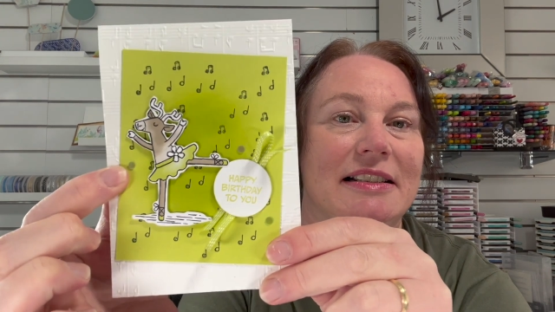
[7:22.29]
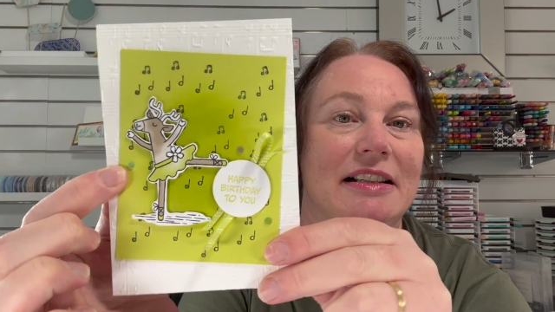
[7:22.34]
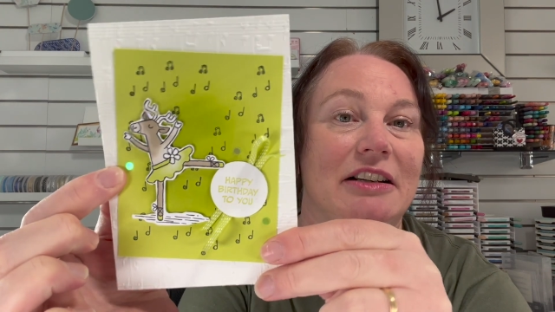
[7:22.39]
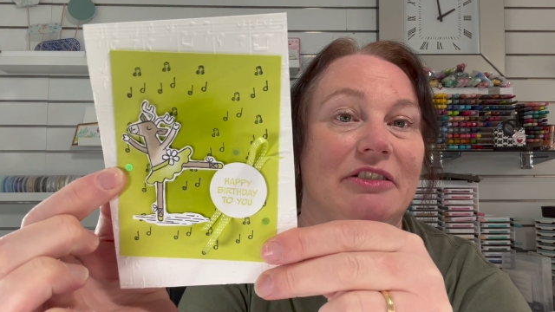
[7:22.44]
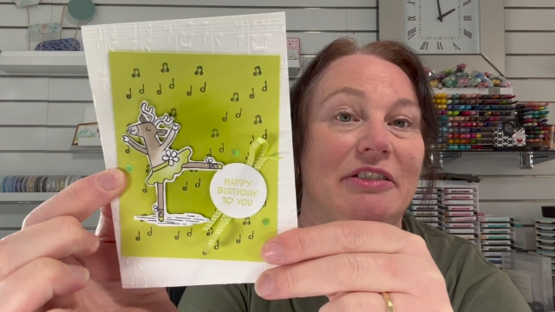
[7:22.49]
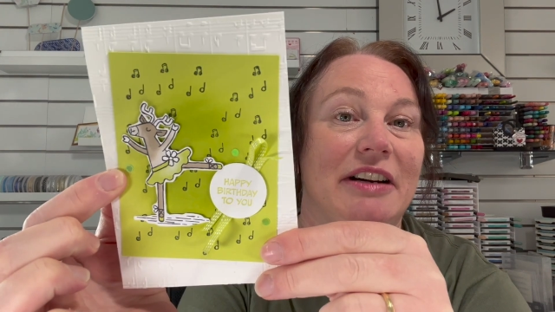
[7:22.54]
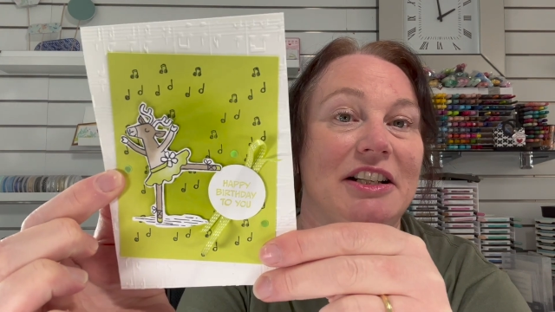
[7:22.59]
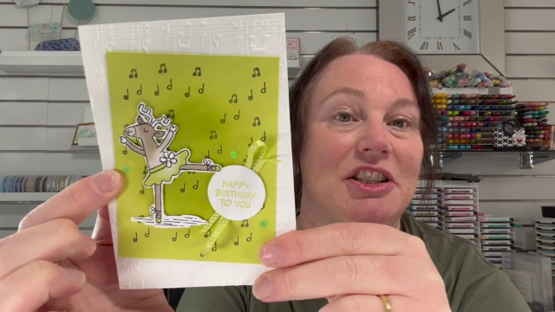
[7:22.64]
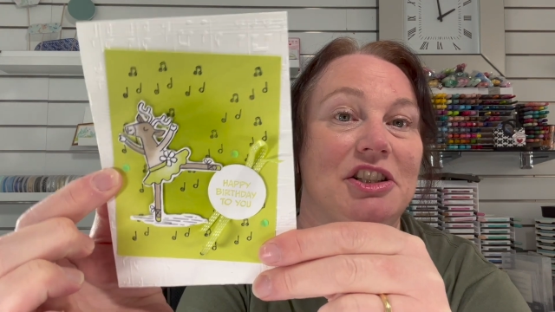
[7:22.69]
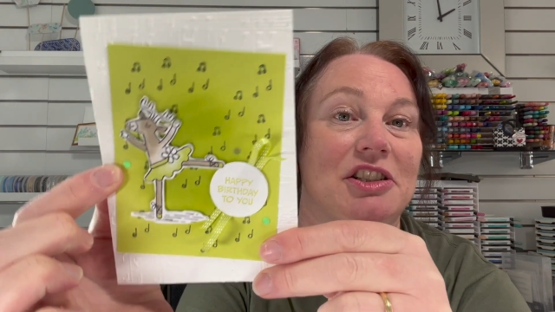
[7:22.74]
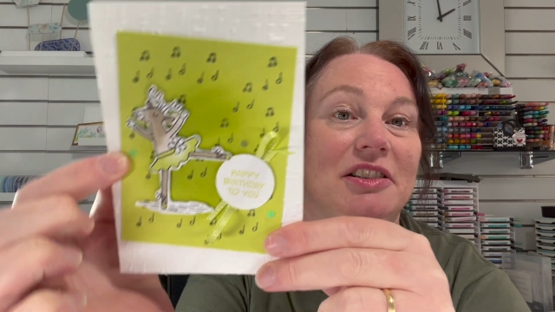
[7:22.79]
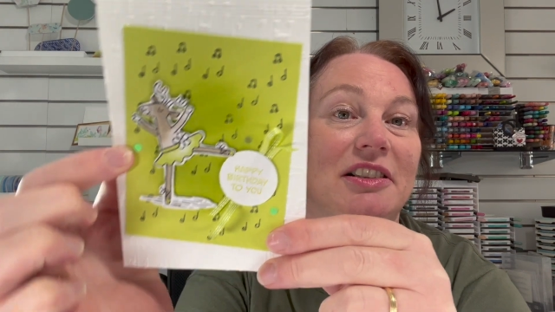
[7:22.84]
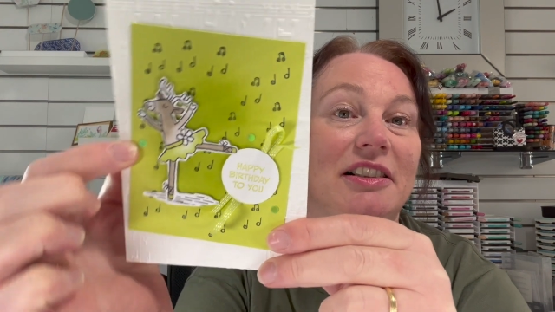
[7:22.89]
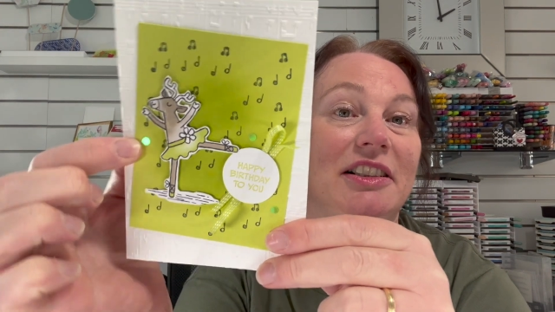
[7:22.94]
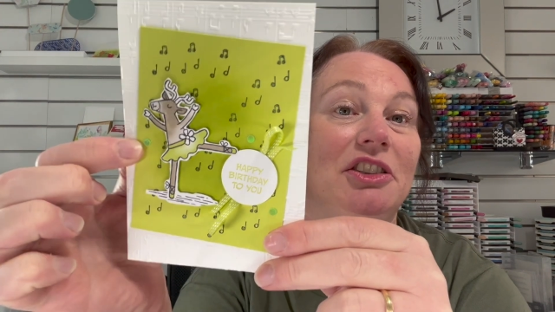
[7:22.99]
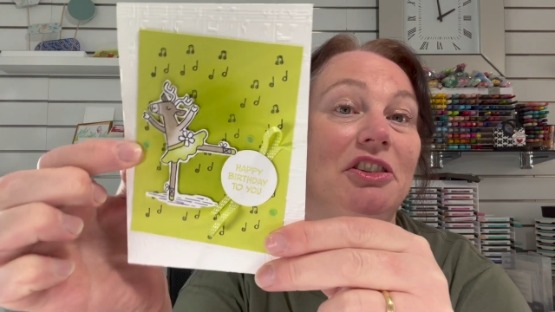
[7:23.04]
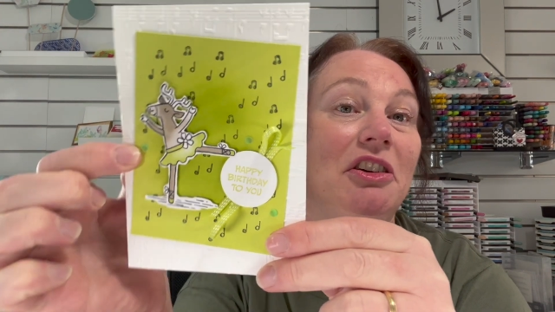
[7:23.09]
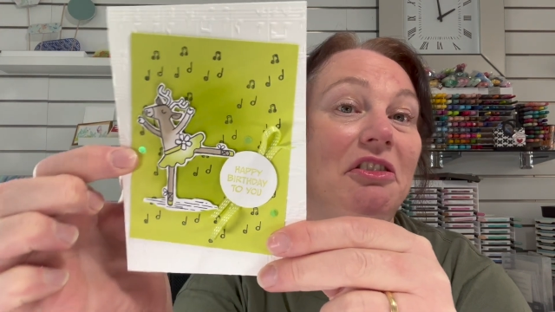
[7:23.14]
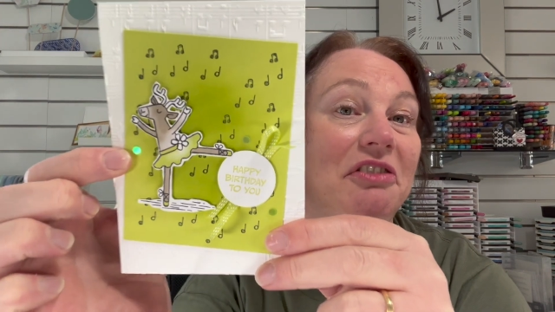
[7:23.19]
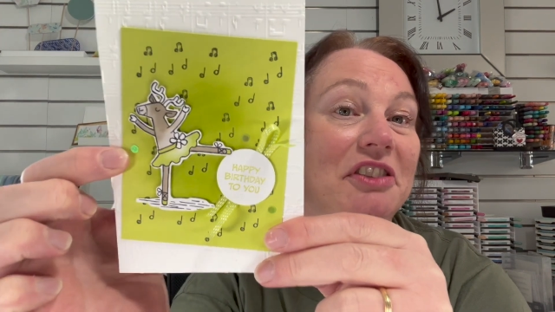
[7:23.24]
are actually
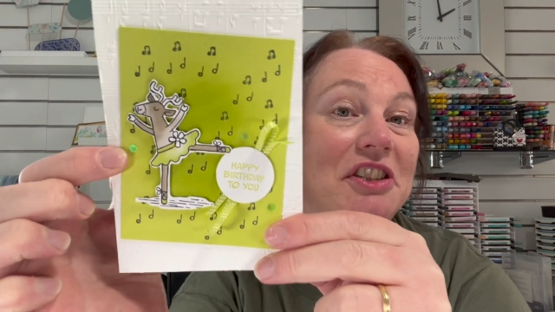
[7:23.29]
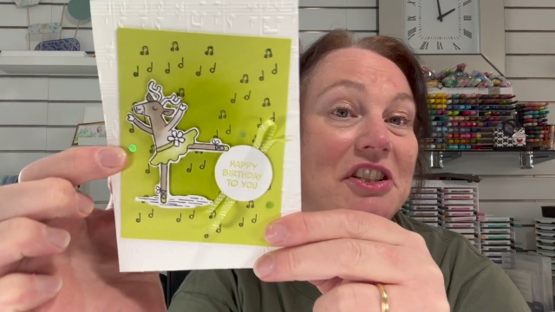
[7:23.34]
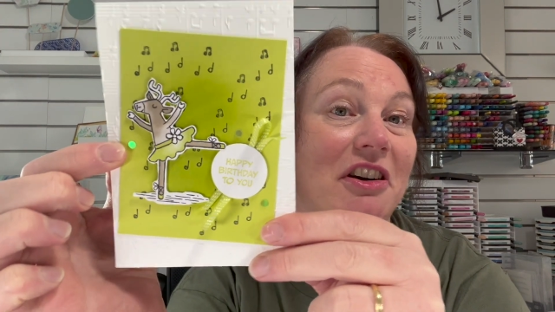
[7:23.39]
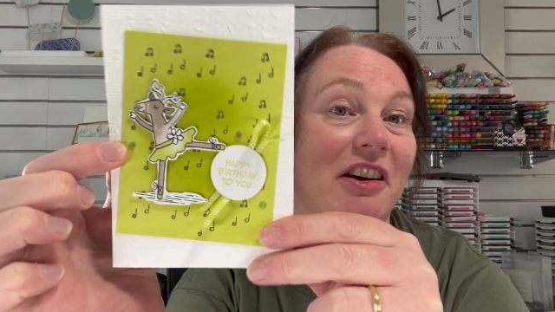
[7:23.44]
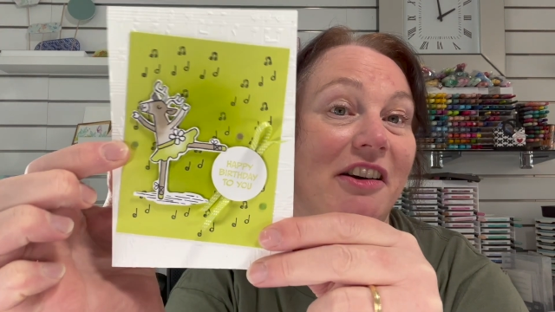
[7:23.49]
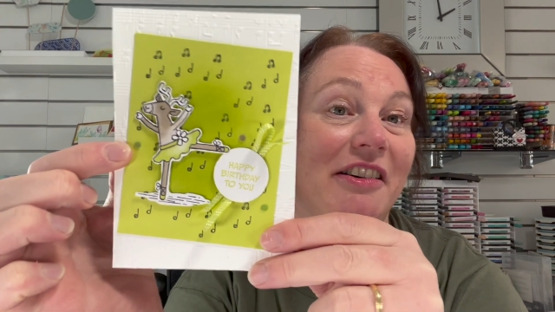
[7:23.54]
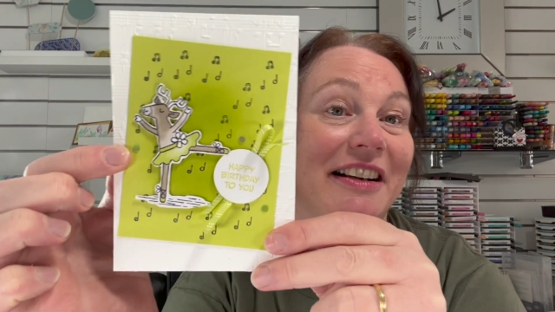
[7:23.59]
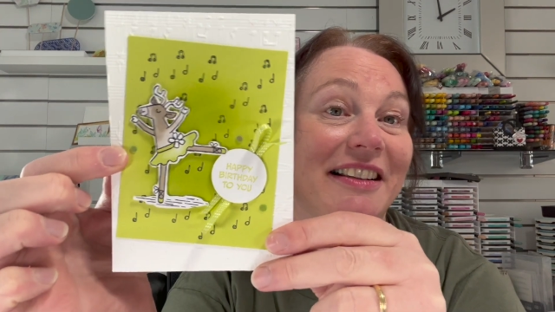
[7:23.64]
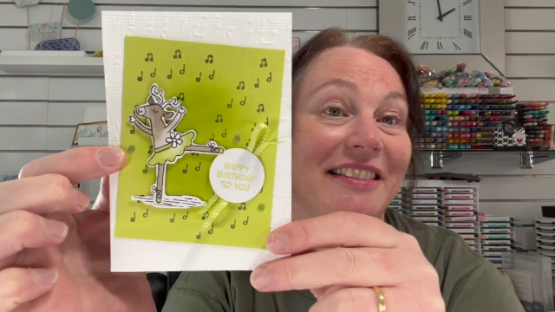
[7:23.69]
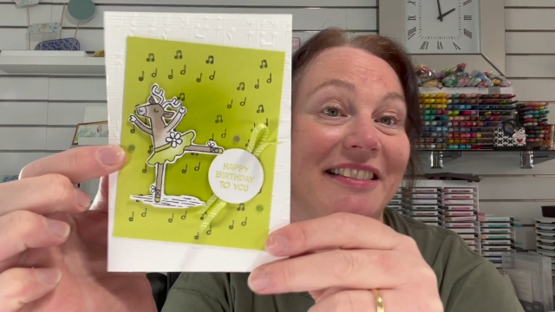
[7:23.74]
not retiring.